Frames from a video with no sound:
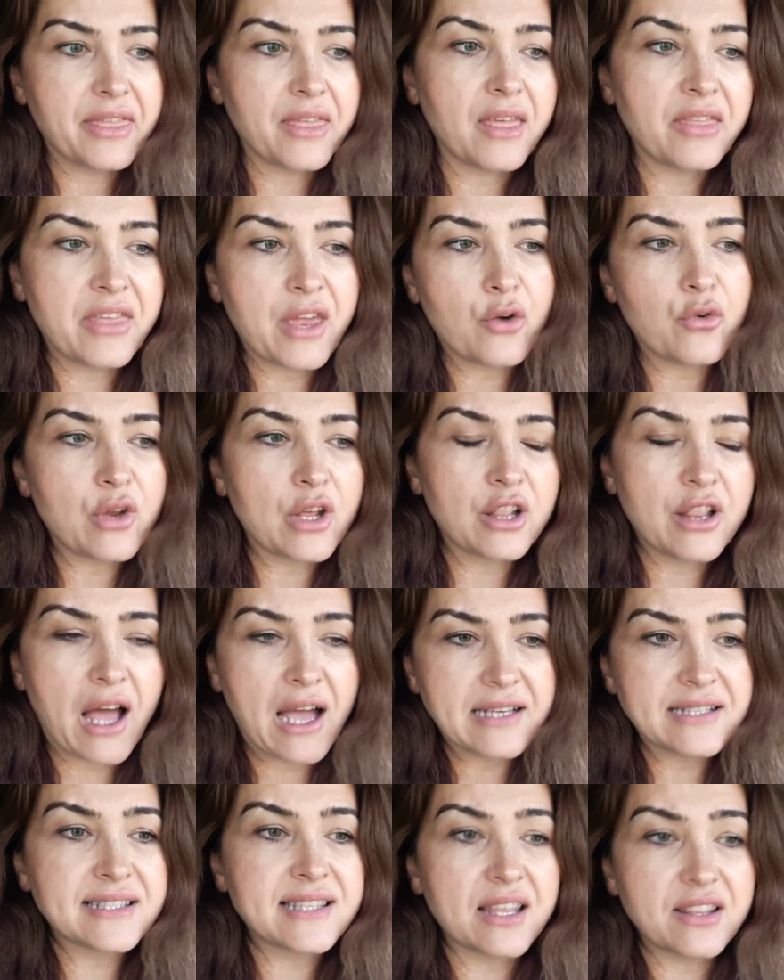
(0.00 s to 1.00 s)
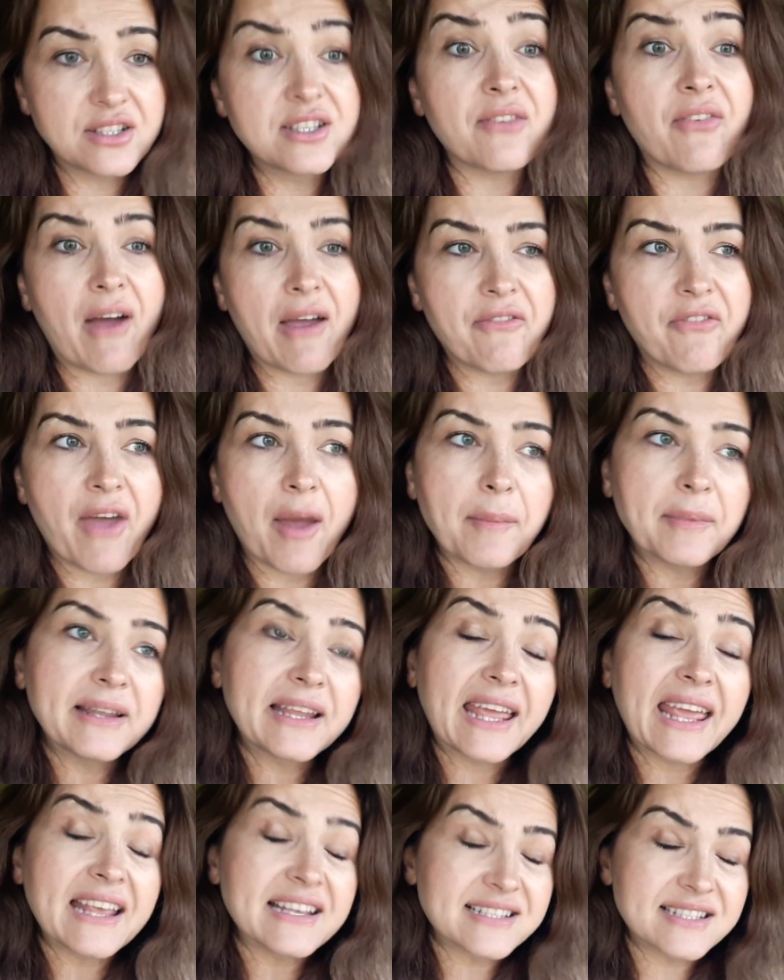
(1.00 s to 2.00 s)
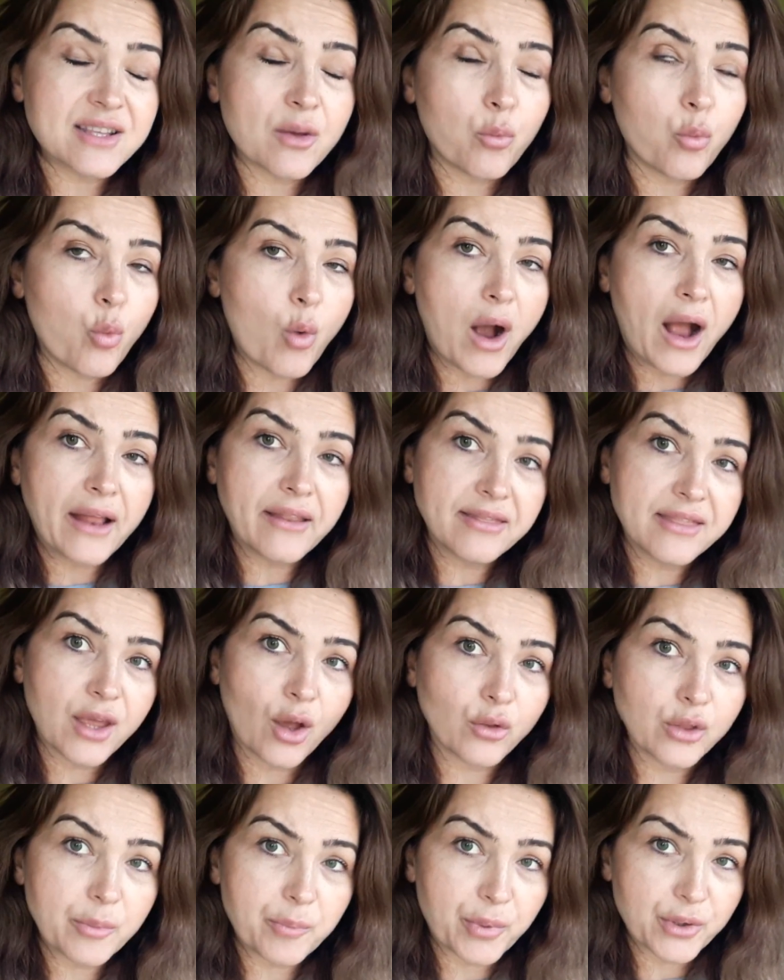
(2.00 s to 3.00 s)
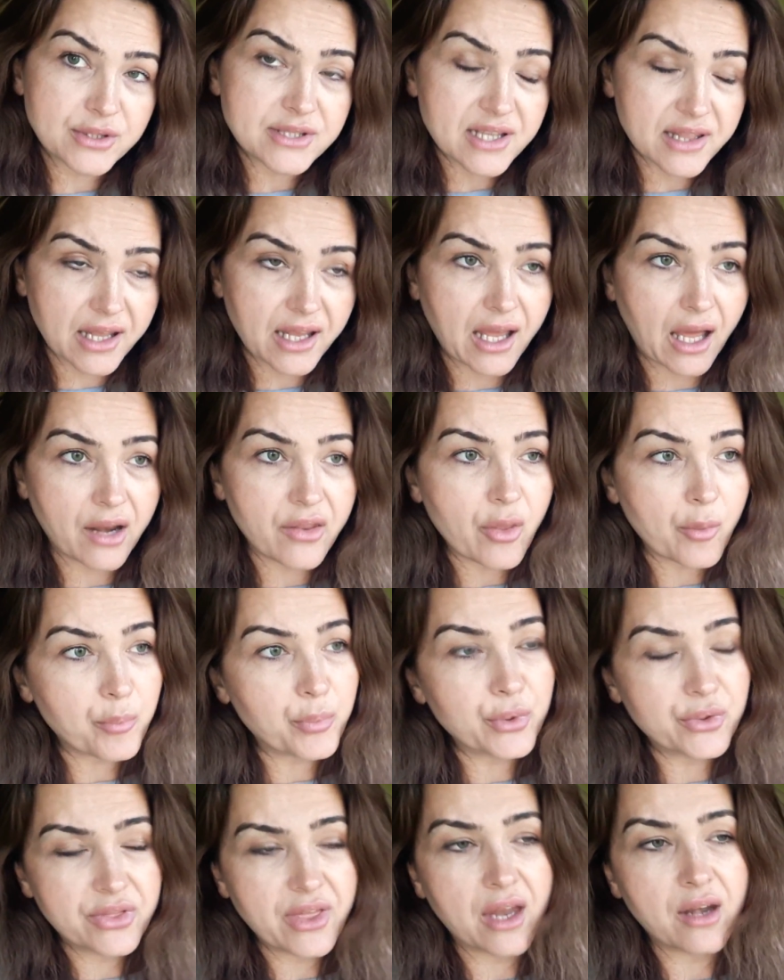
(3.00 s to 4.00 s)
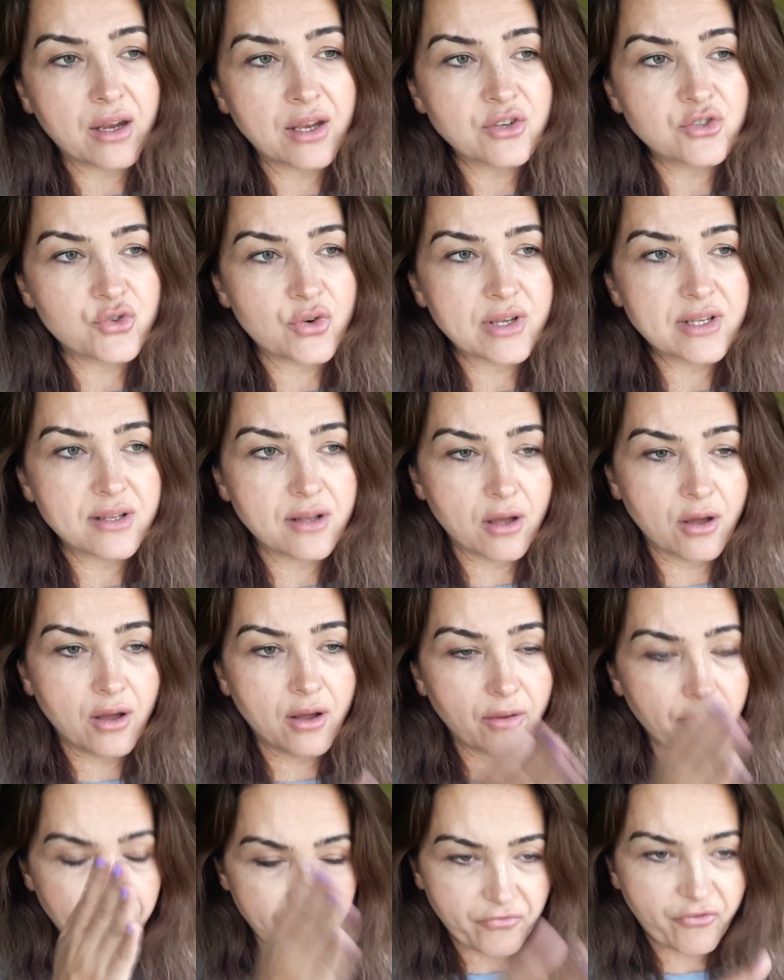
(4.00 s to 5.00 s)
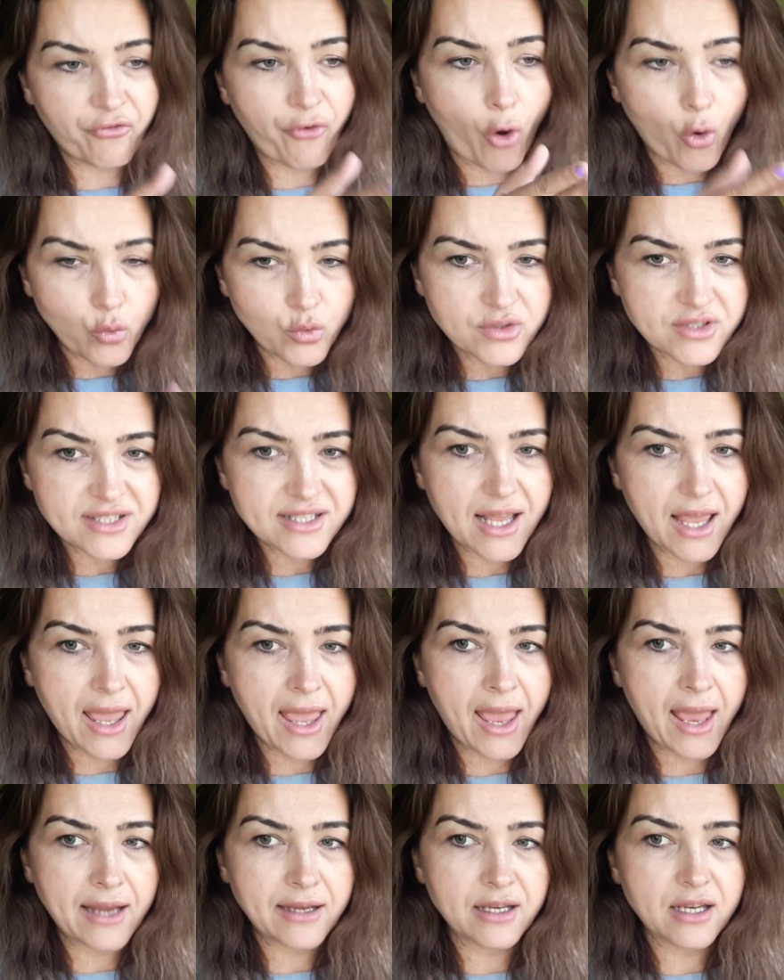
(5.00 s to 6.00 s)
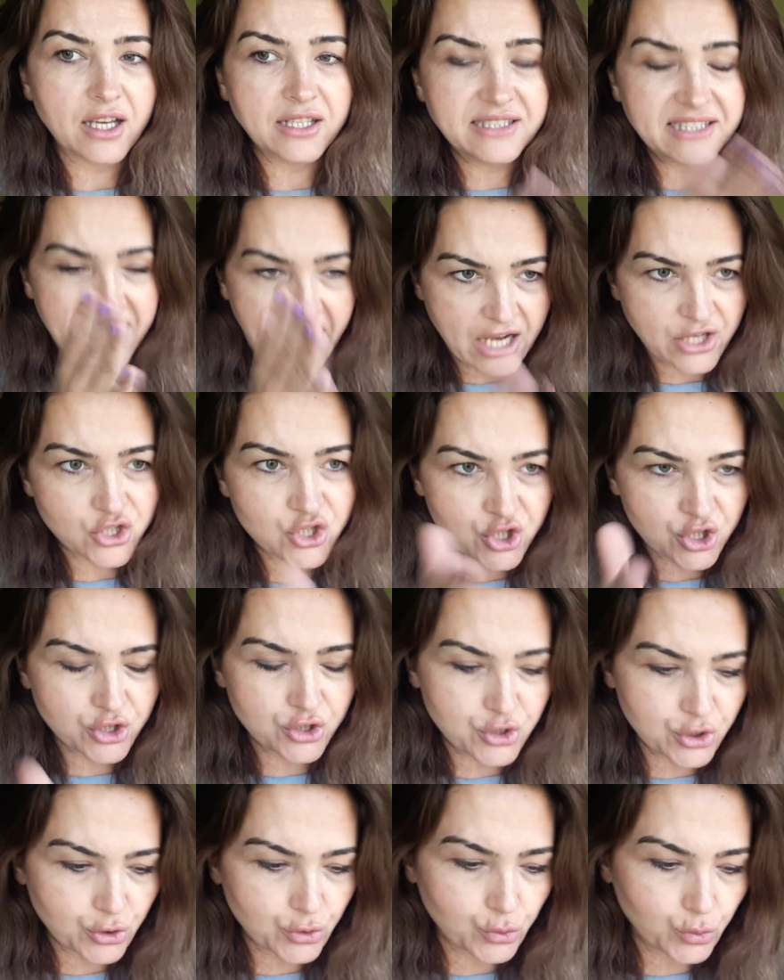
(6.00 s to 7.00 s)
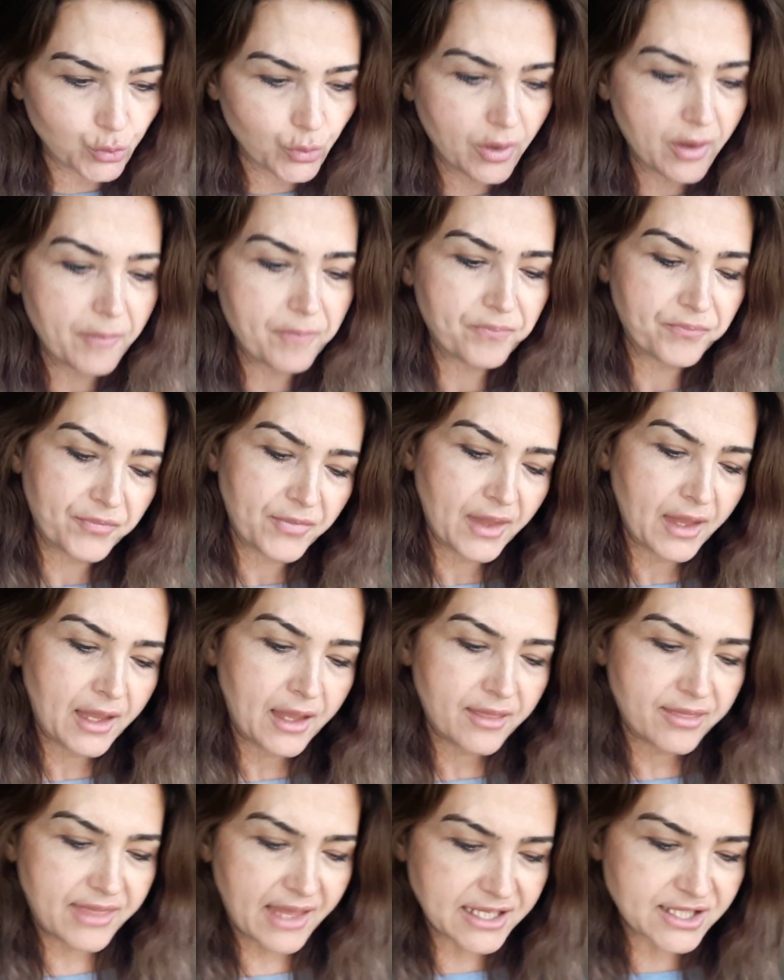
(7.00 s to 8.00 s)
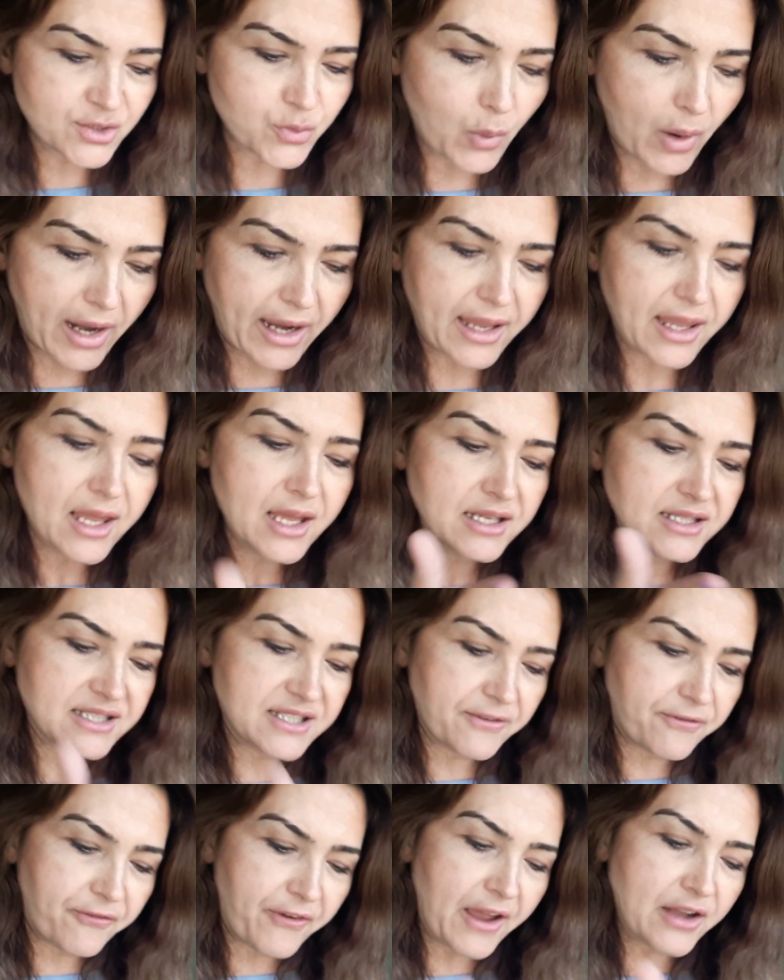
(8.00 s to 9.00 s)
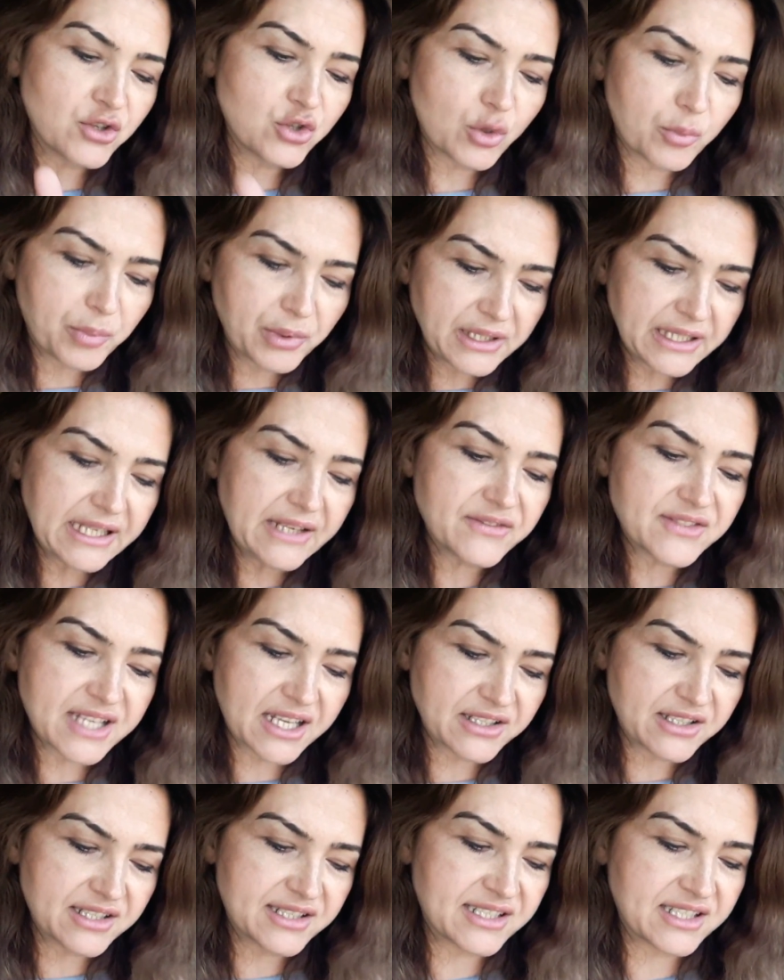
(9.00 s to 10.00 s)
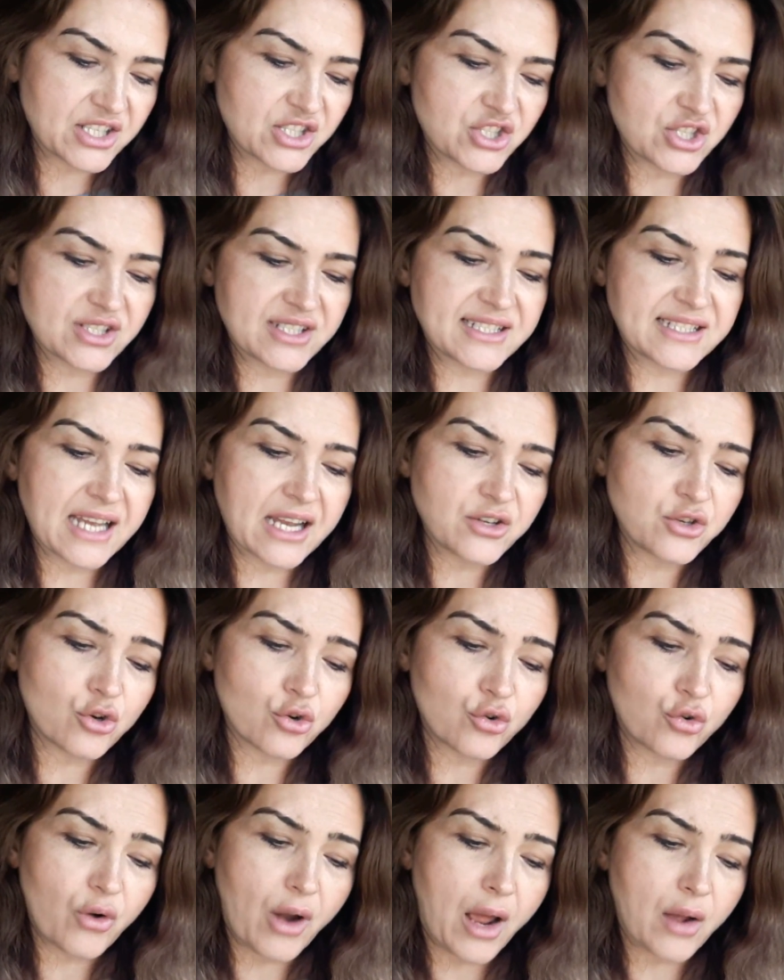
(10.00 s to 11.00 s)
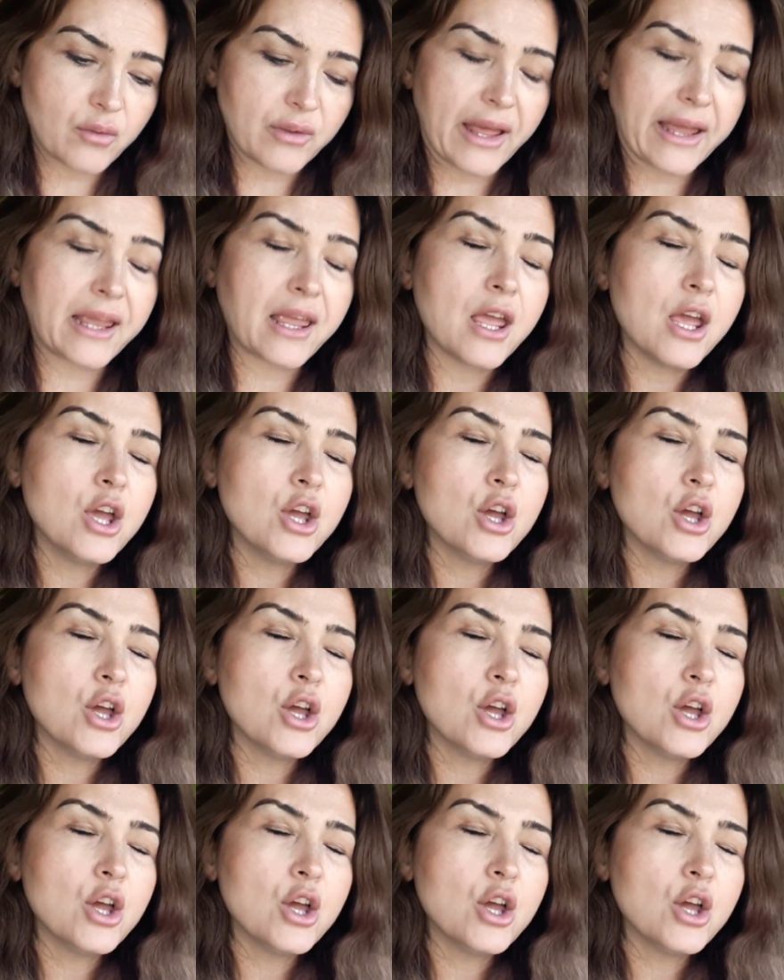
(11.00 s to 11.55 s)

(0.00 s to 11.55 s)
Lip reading: they realized that divine family is the only person they got to put their interest, focus and attention to. That's why defend your beliefs and decisions, stand your ground. Like,